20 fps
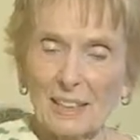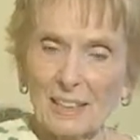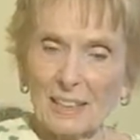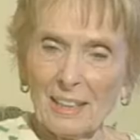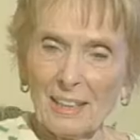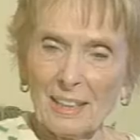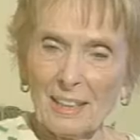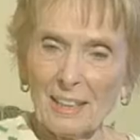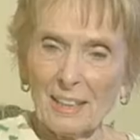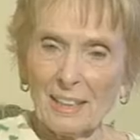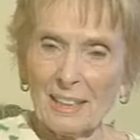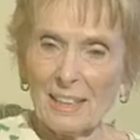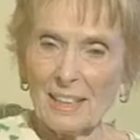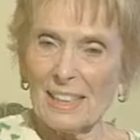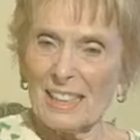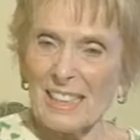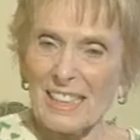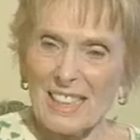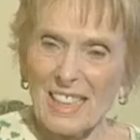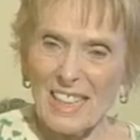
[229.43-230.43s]

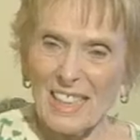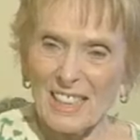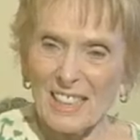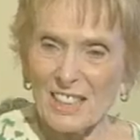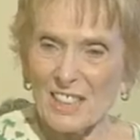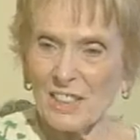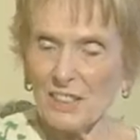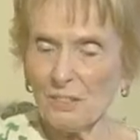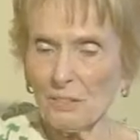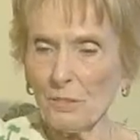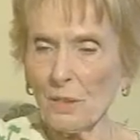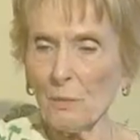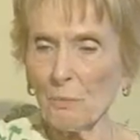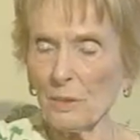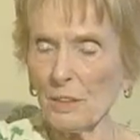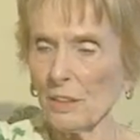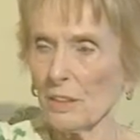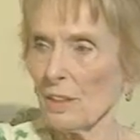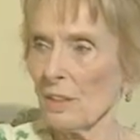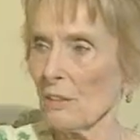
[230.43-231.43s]
intensive. I
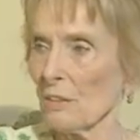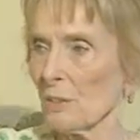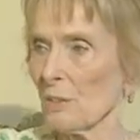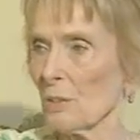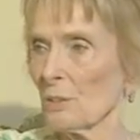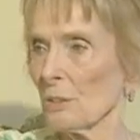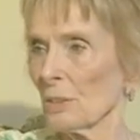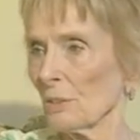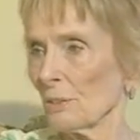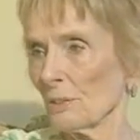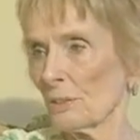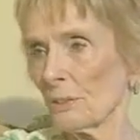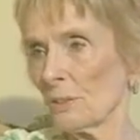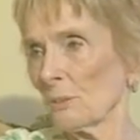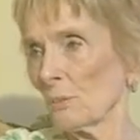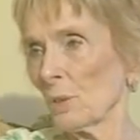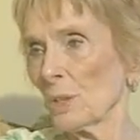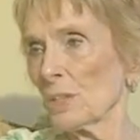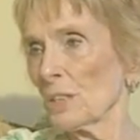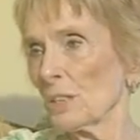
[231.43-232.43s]
mean, they could do it
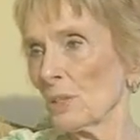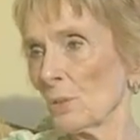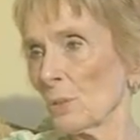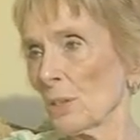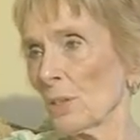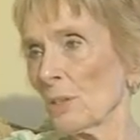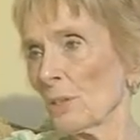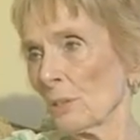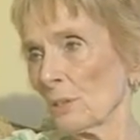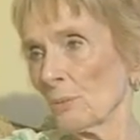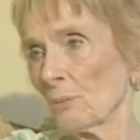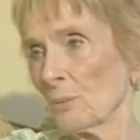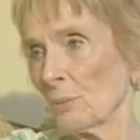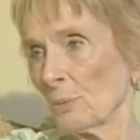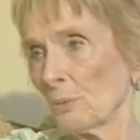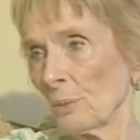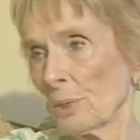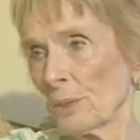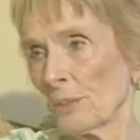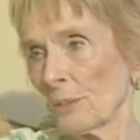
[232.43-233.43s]
once a week or
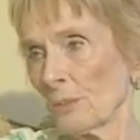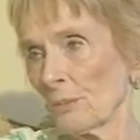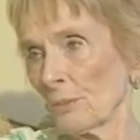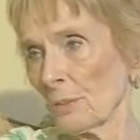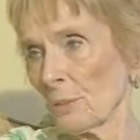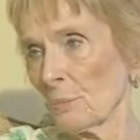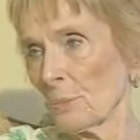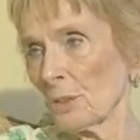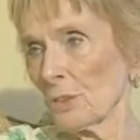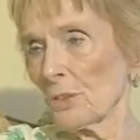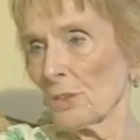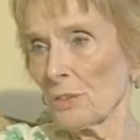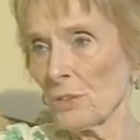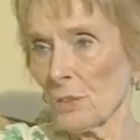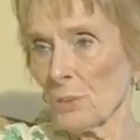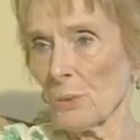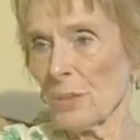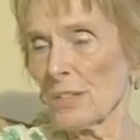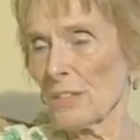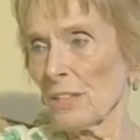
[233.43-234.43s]
whatever, but
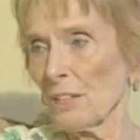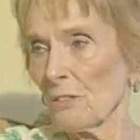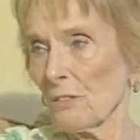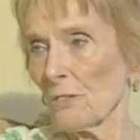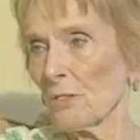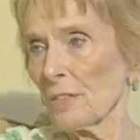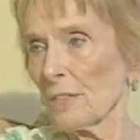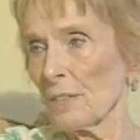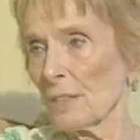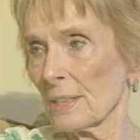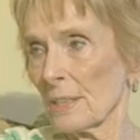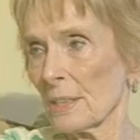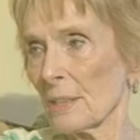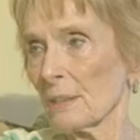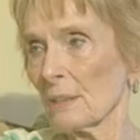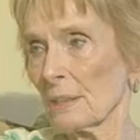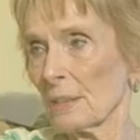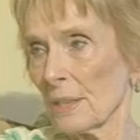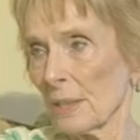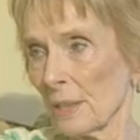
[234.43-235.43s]
yours was every
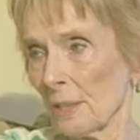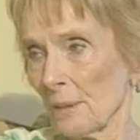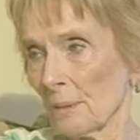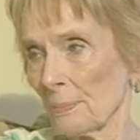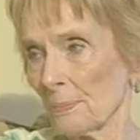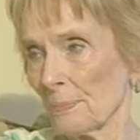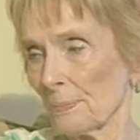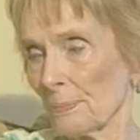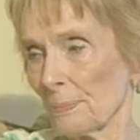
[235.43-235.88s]
single day.